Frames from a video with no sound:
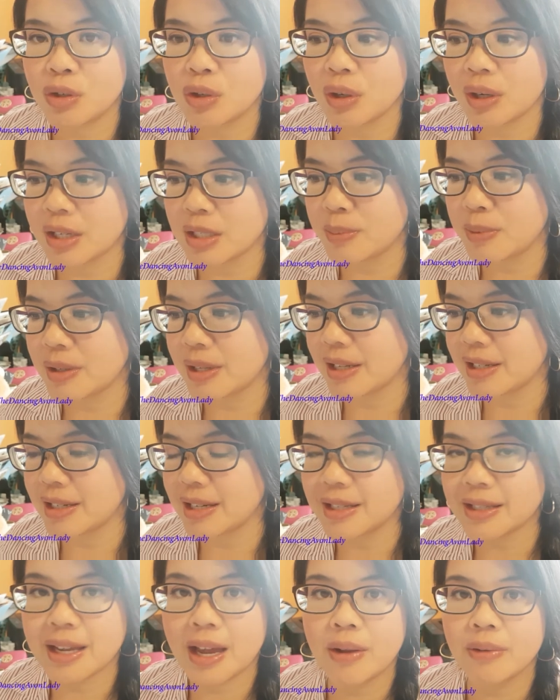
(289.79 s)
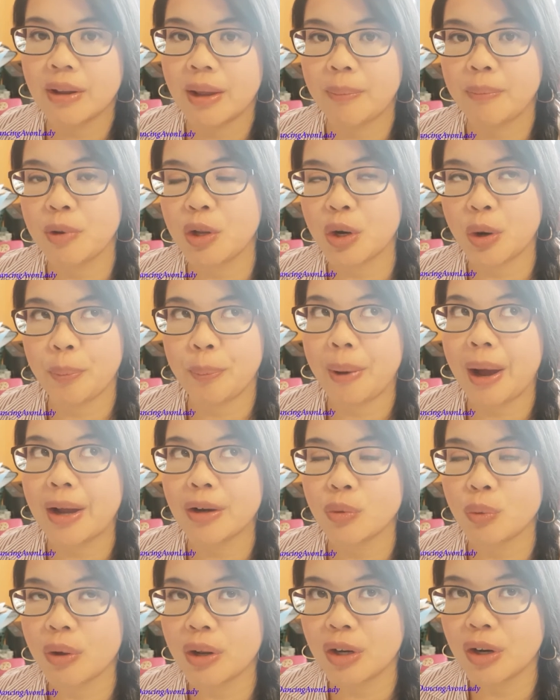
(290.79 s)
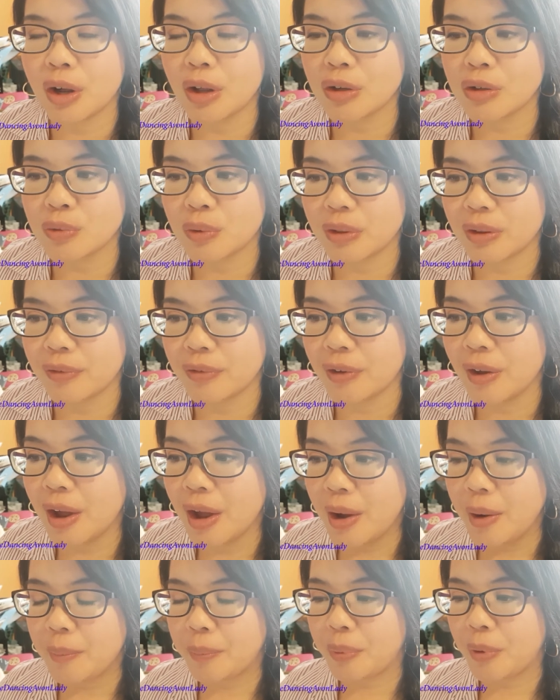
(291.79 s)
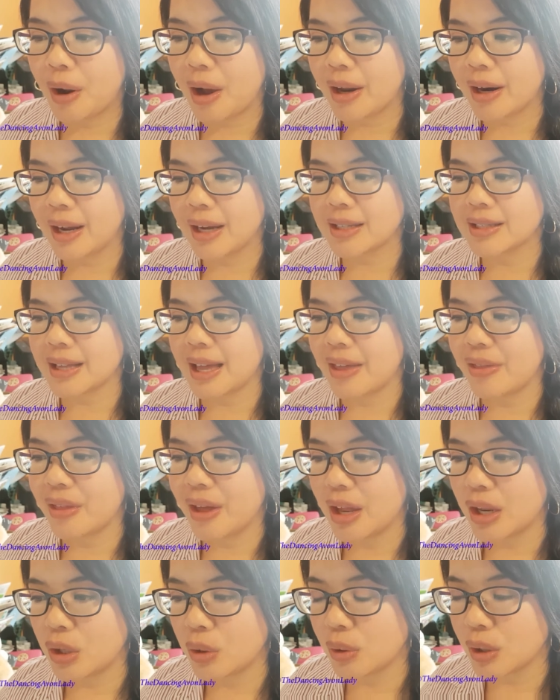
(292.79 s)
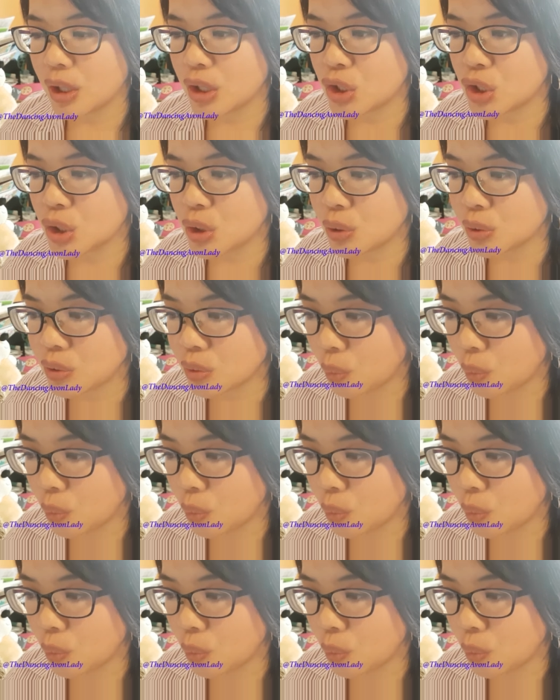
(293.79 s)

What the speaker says: to your customers at a discount, like, you know, buy $20 worth of products, and then you can choose